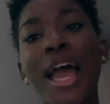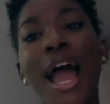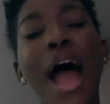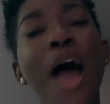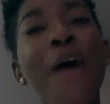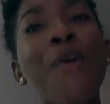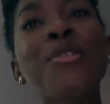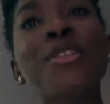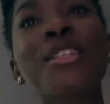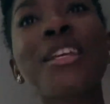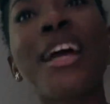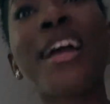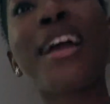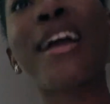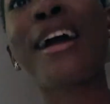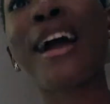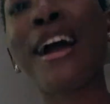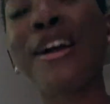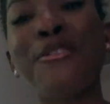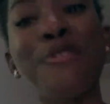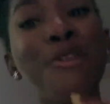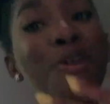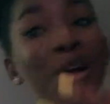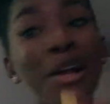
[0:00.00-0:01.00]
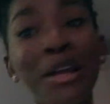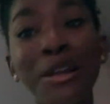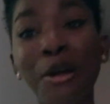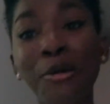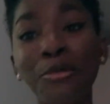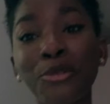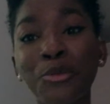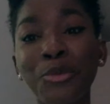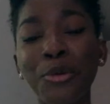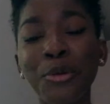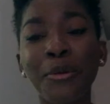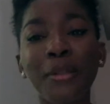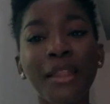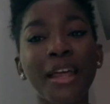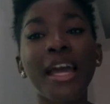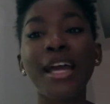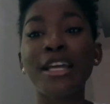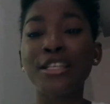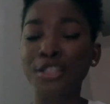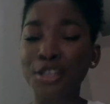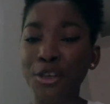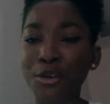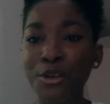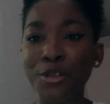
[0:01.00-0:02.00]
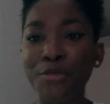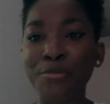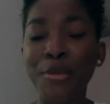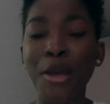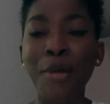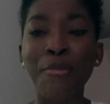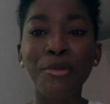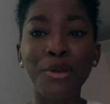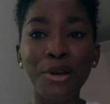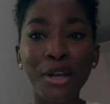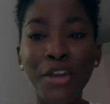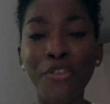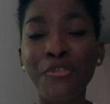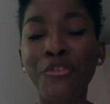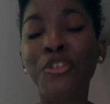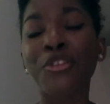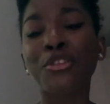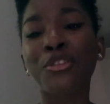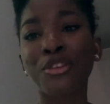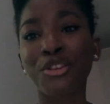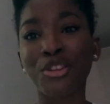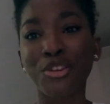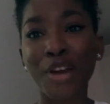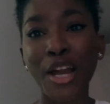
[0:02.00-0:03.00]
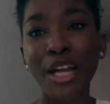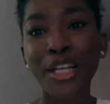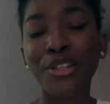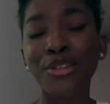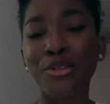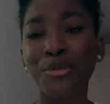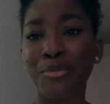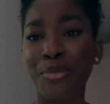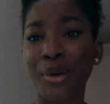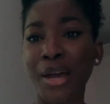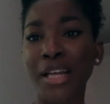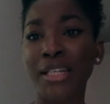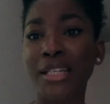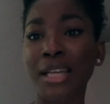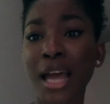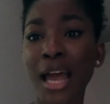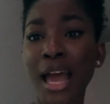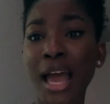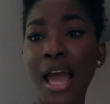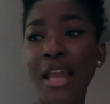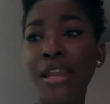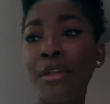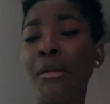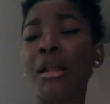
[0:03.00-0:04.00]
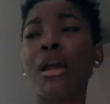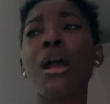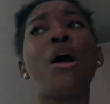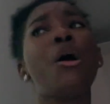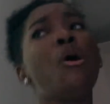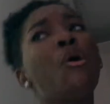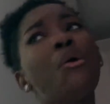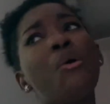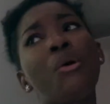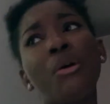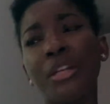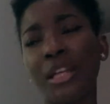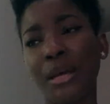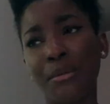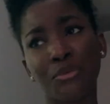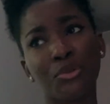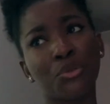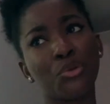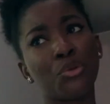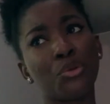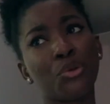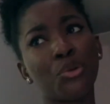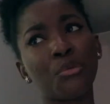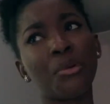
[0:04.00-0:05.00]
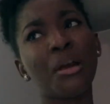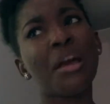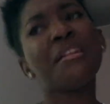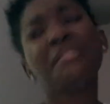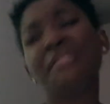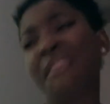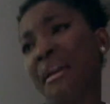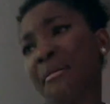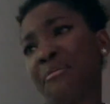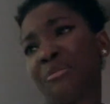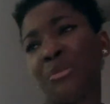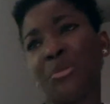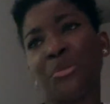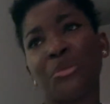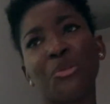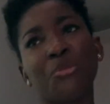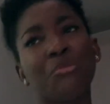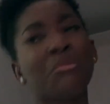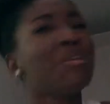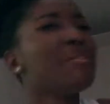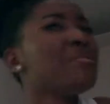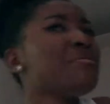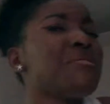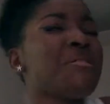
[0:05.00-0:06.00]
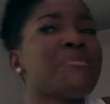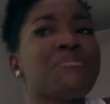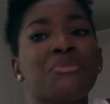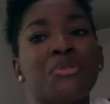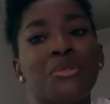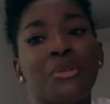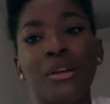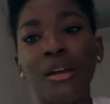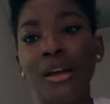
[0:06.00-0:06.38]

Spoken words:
I was like walking up to people like, excuse me, I'm looking for the train to Page. And they're like, oh, nem tudom, nem tudom, nem tudom.